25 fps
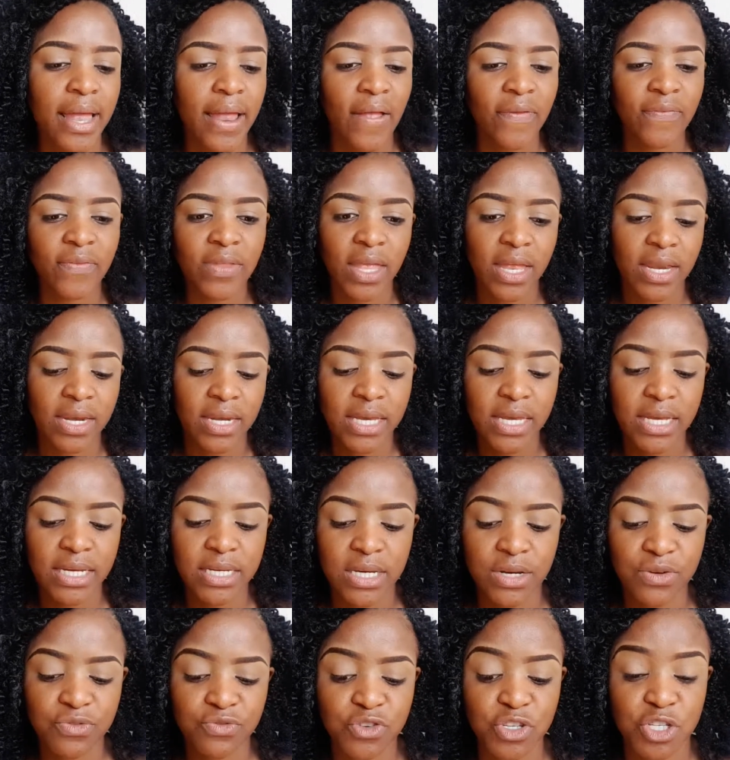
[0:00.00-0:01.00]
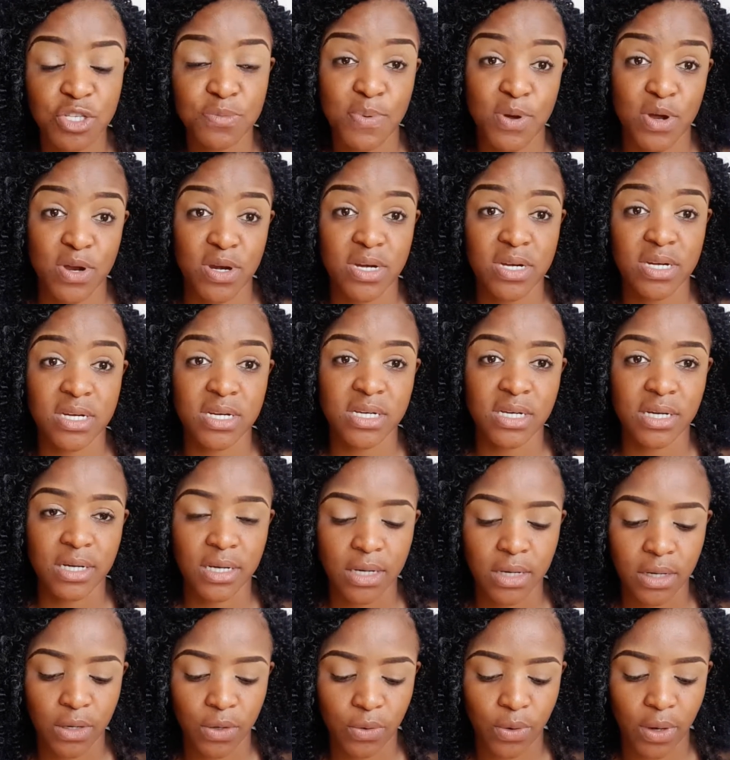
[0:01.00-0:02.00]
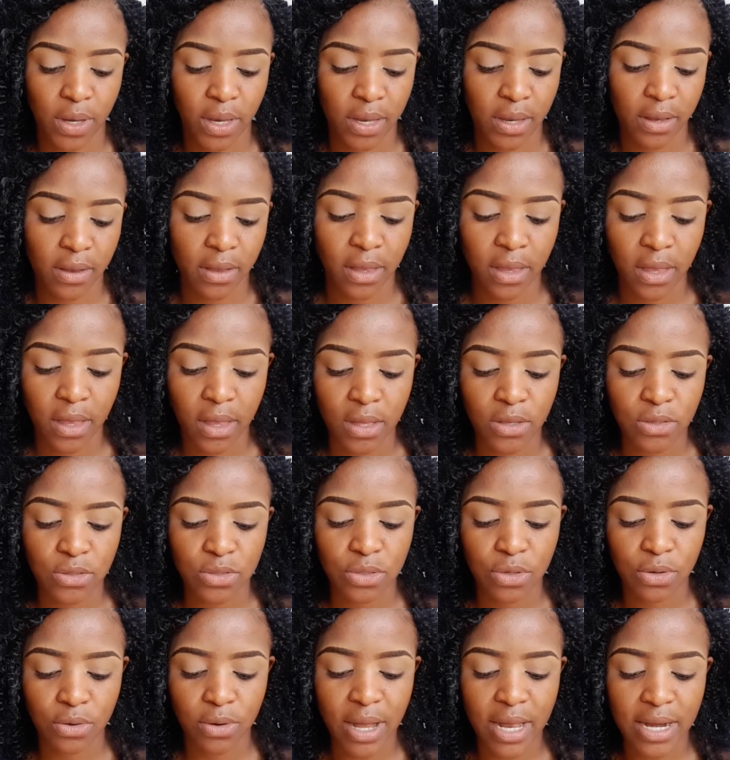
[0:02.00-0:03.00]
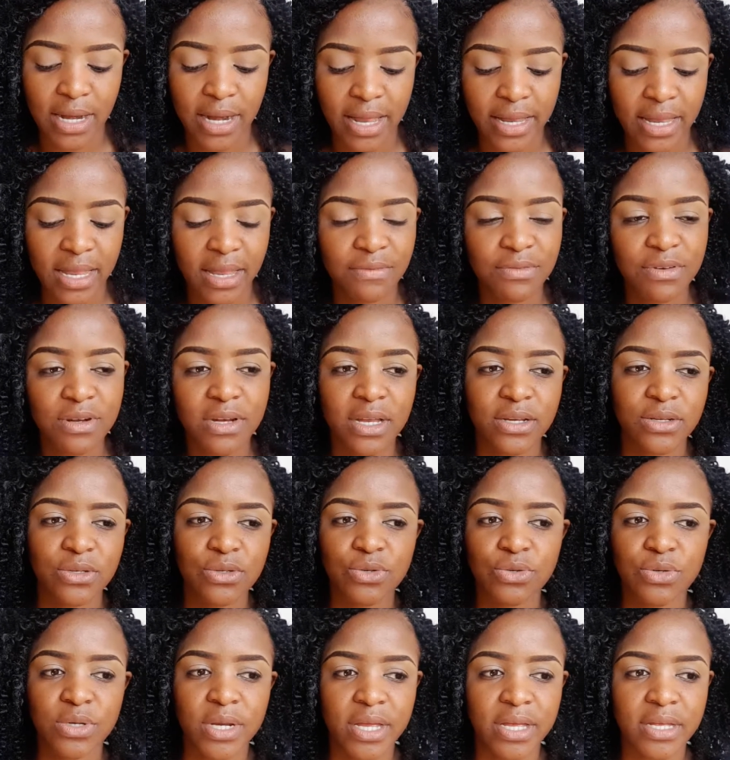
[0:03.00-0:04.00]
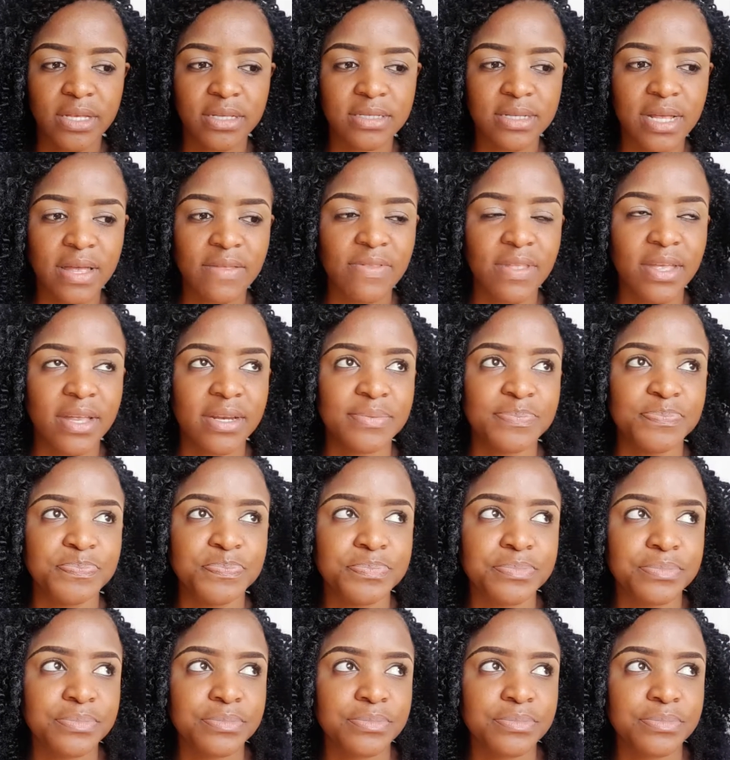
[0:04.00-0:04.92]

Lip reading: And then he didn't respond. Okay, so I gave it like 2 days, and then